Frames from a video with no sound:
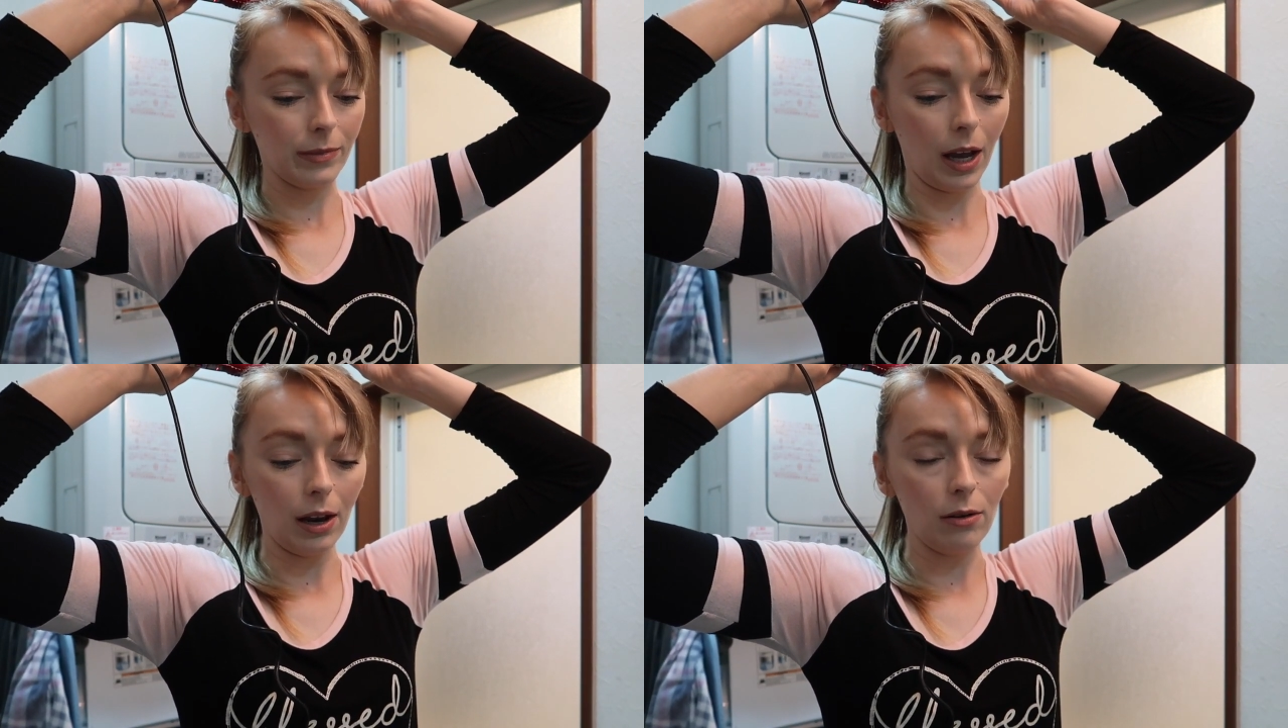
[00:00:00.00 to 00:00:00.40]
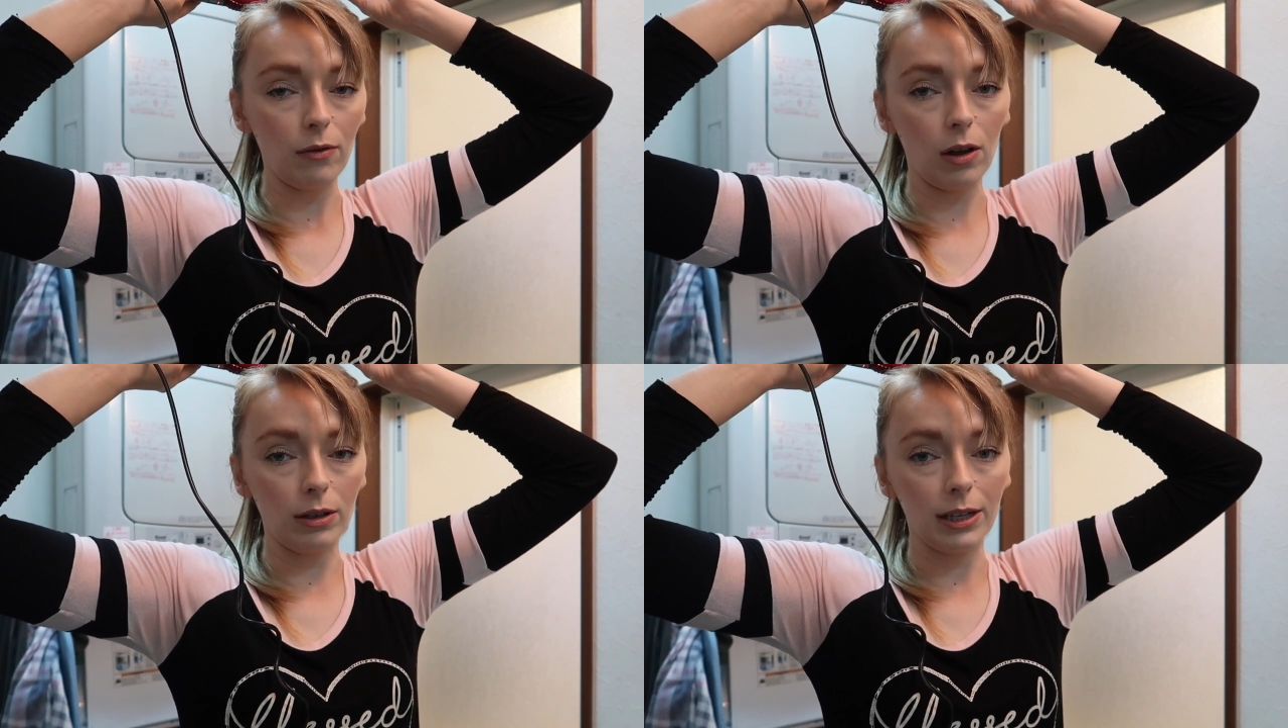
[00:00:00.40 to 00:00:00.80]
kind
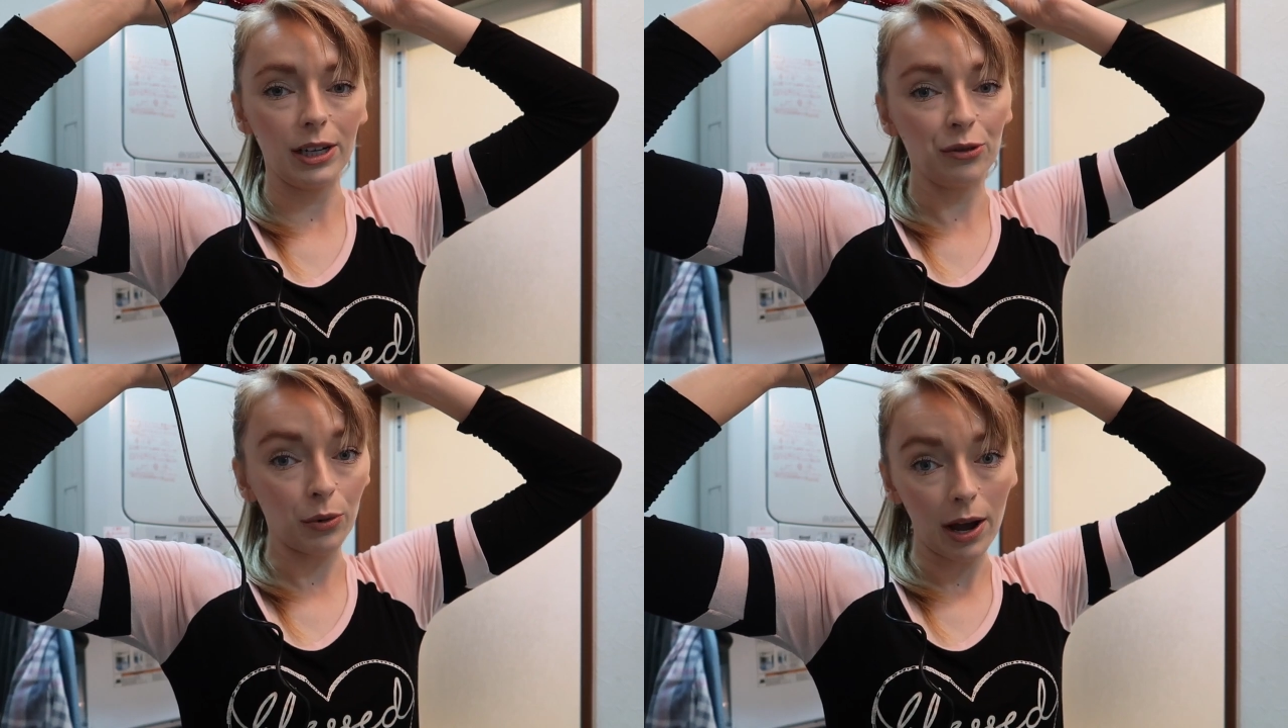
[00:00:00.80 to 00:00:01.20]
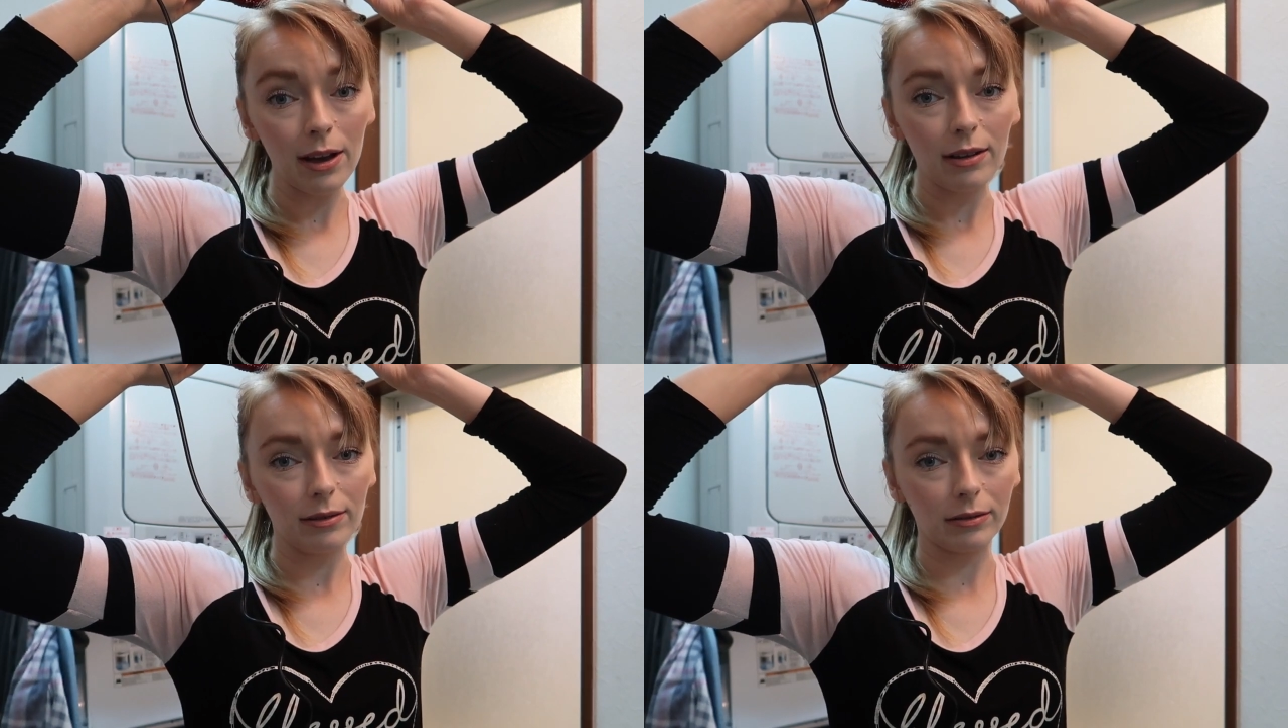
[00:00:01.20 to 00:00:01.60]
of fallen in a
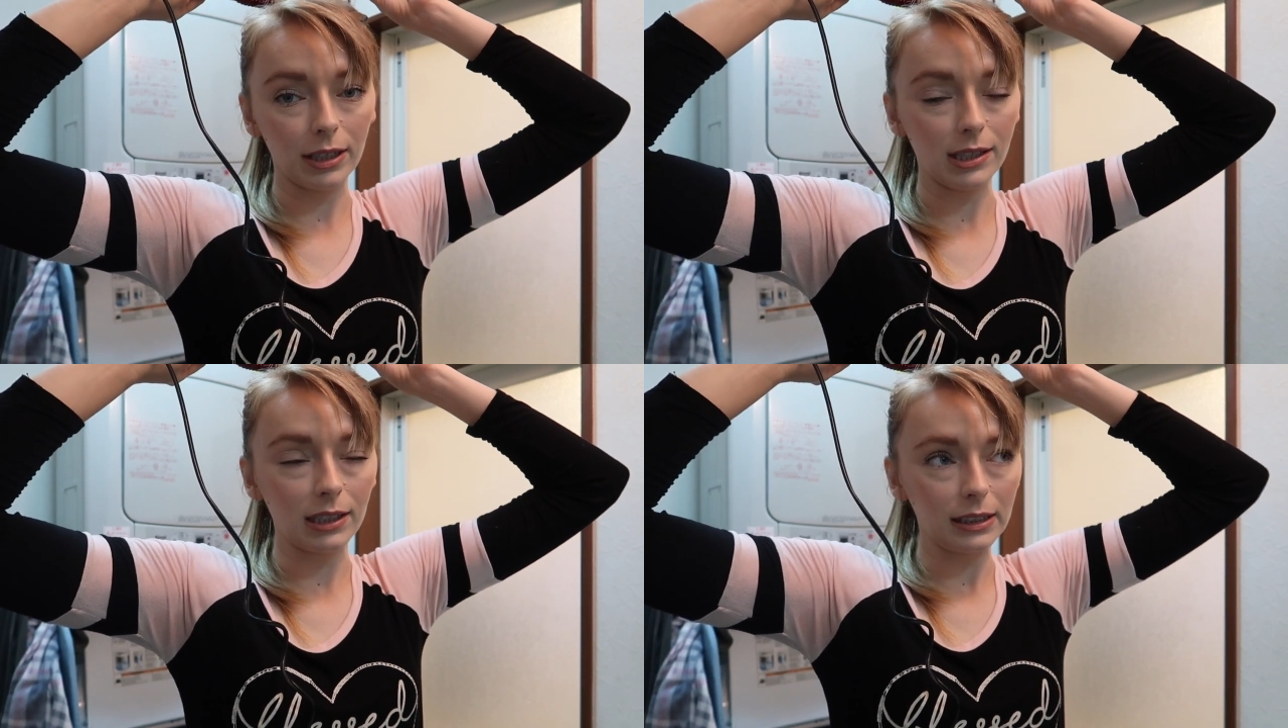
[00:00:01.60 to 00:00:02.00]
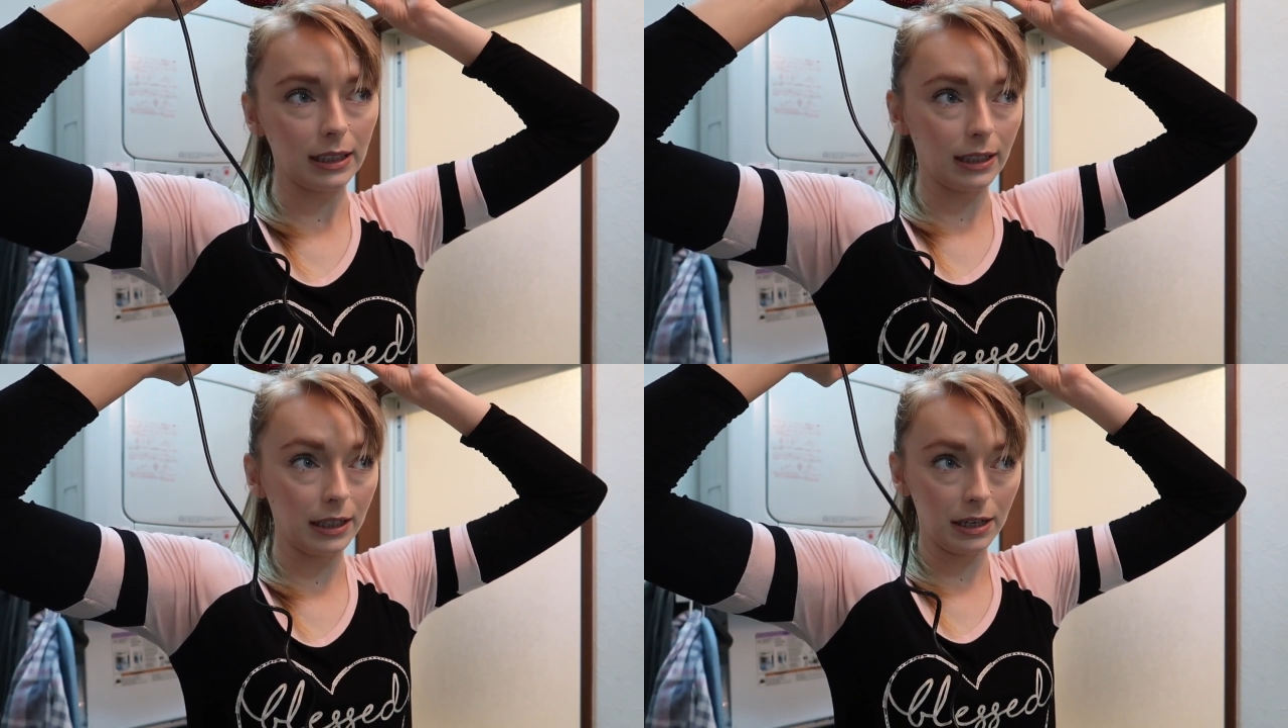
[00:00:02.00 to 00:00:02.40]
rut
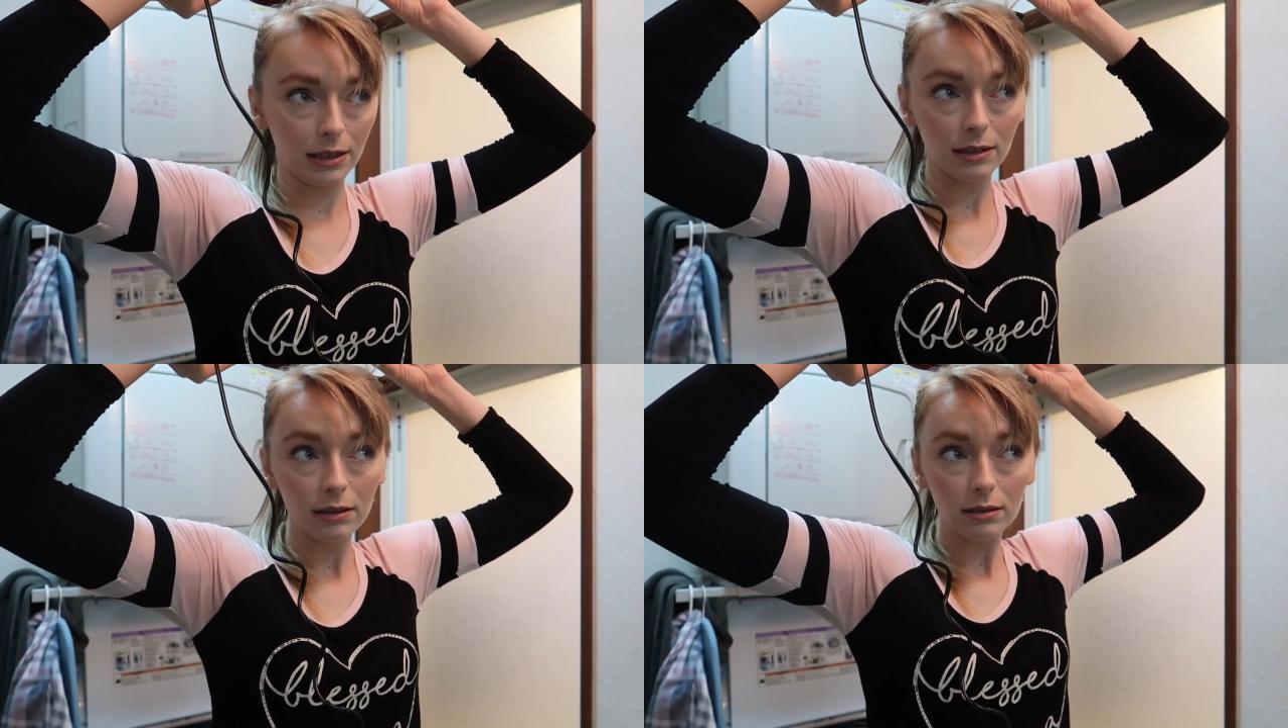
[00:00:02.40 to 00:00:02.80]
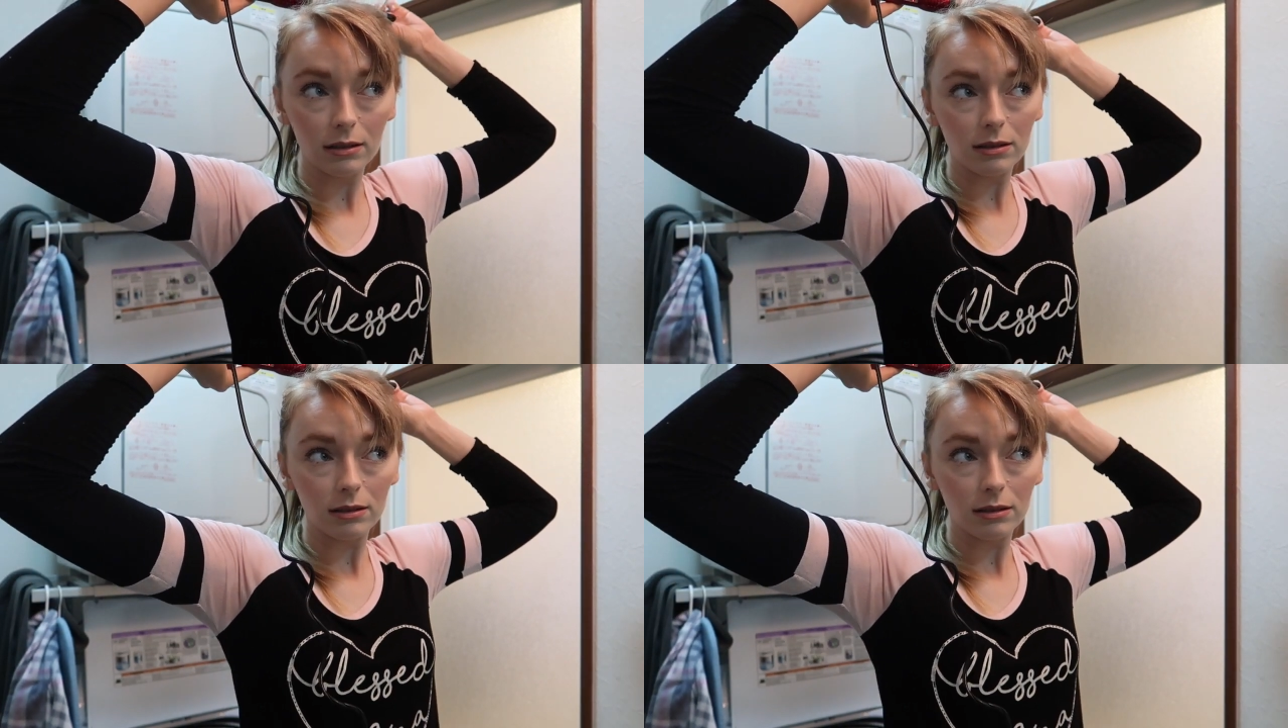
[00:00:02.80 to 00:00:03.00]
recently, and